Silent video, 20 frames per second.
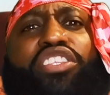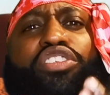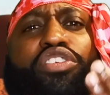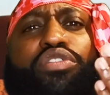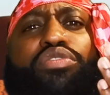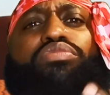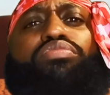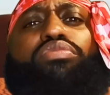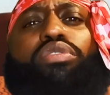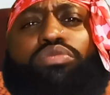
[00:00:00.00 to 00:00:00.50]
to the
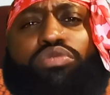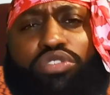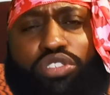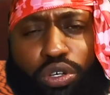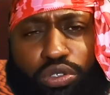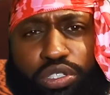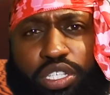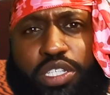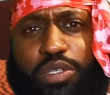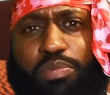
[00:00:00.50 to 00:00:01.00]
throne,
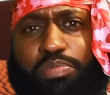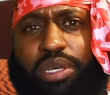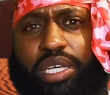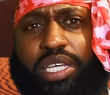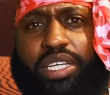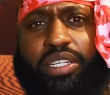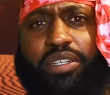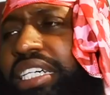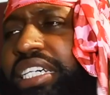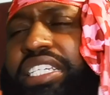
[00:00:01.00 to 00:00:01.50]
so to
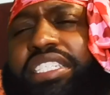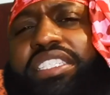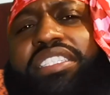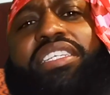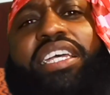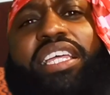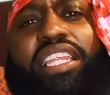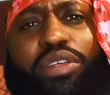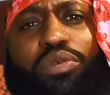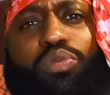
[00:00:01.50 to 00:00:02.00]
speak. He's
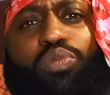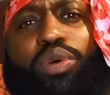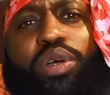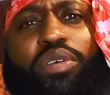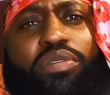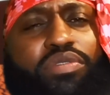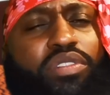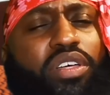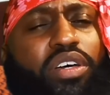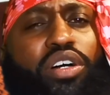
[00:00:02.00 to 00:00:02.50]
dealing
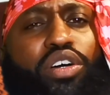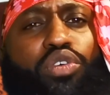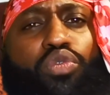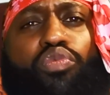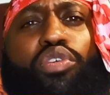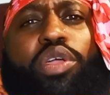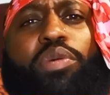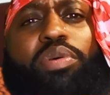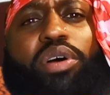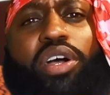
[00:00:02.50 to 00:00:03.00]
with the
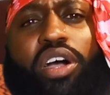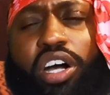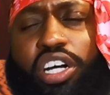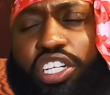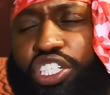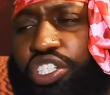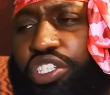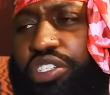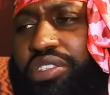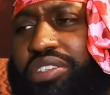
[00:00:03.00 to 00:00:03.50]

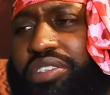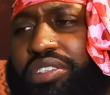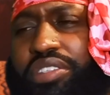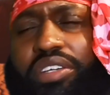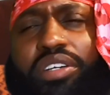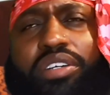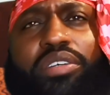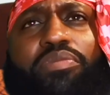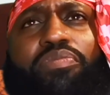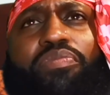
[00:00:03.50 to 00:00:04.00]
repercussions,
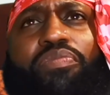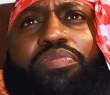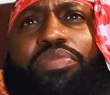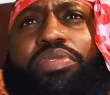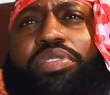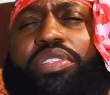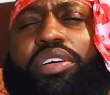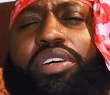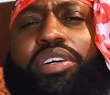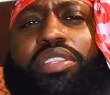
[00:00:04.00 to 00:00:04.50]
the
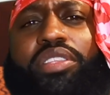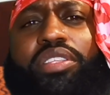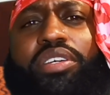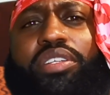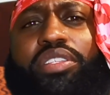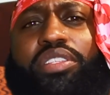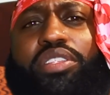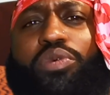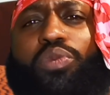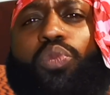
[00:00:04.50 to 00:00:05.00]
The,
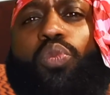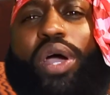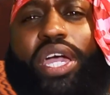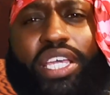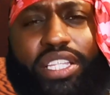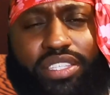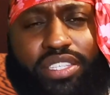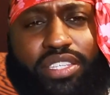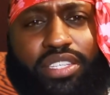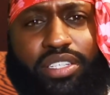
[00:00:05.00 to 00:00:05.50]
the, the
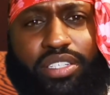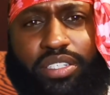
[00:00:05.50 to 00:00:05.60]
weight.